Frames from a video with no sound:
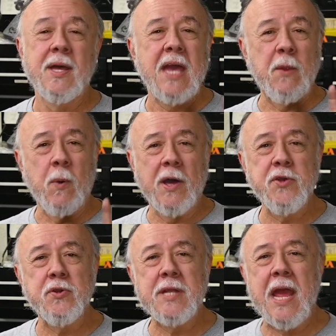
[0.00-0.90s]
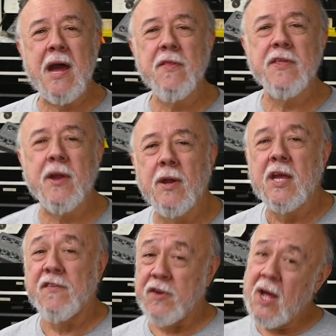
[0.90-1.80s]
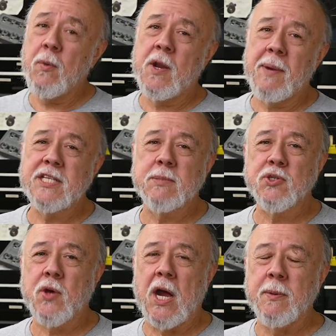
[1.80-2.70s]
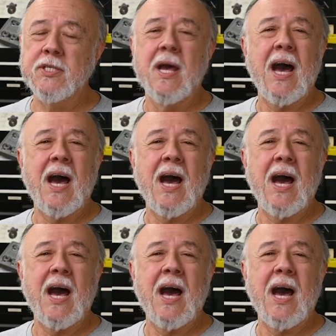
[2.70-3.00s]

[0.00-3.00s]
And while you're down there, if you're not one of my subscribers,